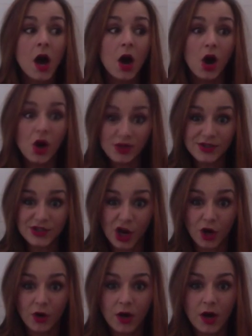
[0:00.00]

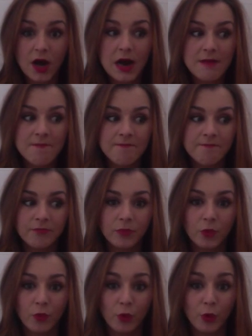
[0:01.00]
Also,
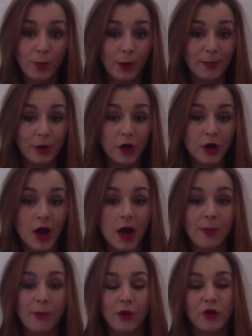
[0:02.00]
Rupert
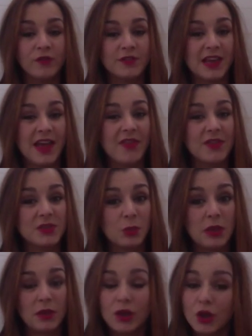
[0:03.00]
Murdoch proved again this
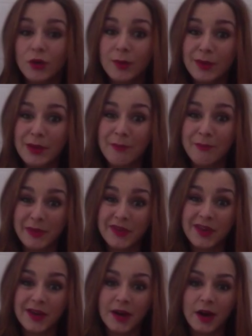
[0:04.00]
week that you can be a
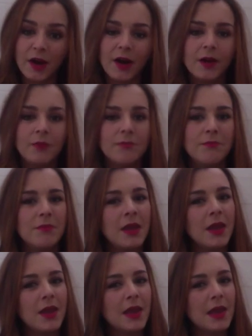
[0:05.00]
billionaire and
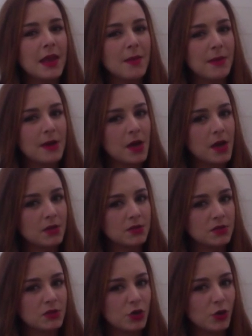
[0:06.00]
maybe not
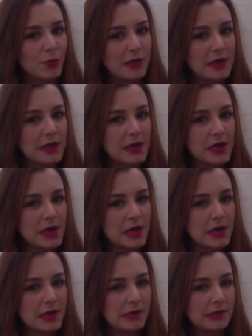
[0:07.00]
so
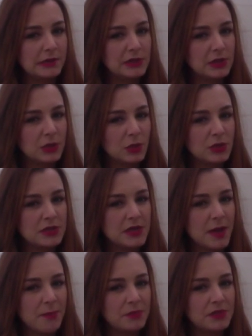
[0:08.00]

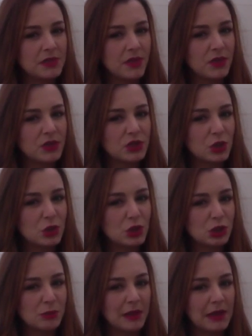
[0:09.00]
adept at the
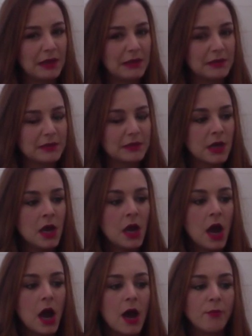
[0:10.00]
social medias.
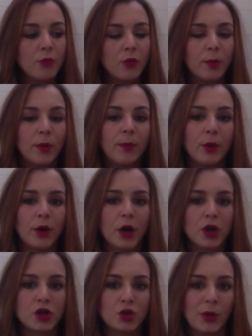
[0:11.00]
Rupert
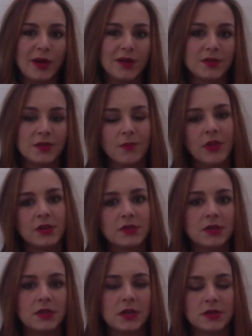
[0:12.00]
Murdoch tweeted something
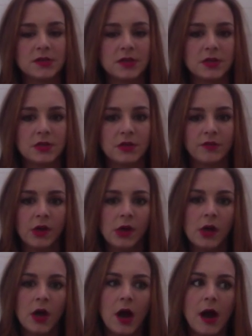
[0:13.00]
to the extent of
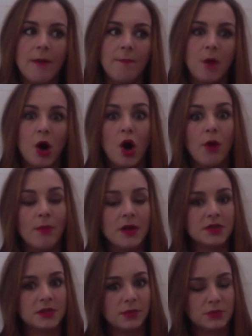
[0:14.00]
all
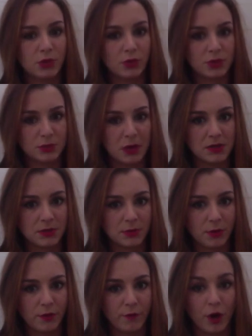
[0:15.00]
Muslims are
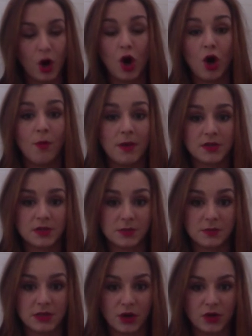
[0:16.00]
responsible for all
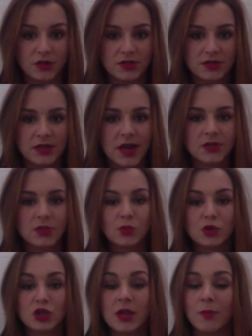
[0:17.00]
Muslim terrorist attacks,
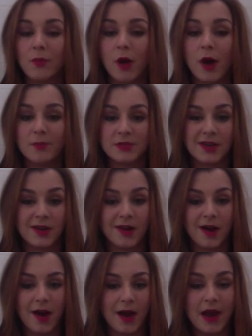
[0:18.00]
which then prompted
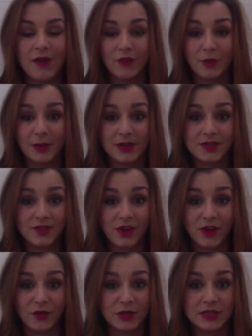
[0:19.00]
everybody's
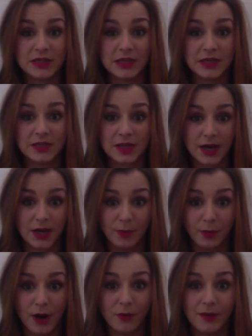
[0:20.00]
favorite teeny tiny
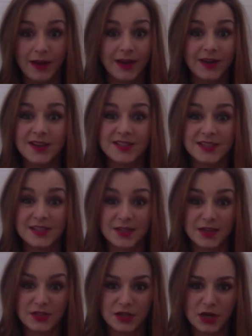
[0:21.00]
brown man, Aziz
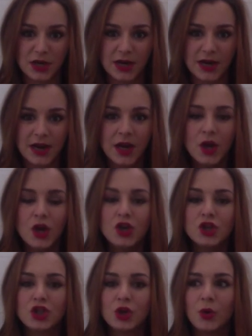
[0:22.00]
Ansari,
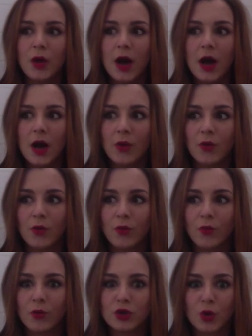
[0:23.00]
to
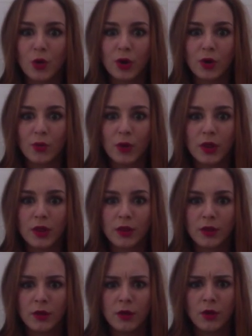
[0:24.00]
retort with,
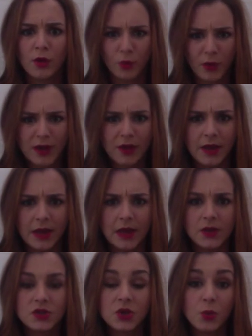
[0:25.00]
"Really?
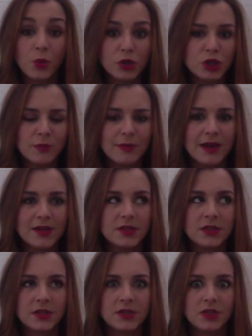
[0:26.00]
So what should my
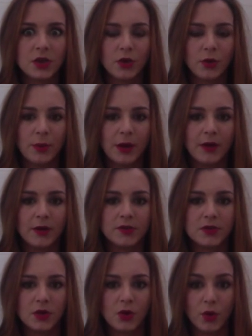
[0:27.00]
60-year-old parents
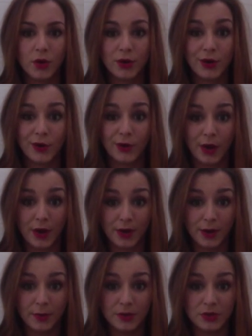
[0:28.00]
in North
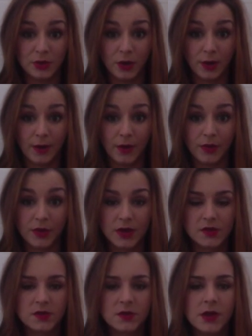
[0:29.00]
Carolina be doing about
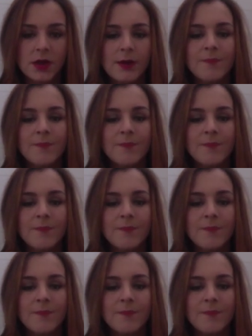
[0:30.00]
this?"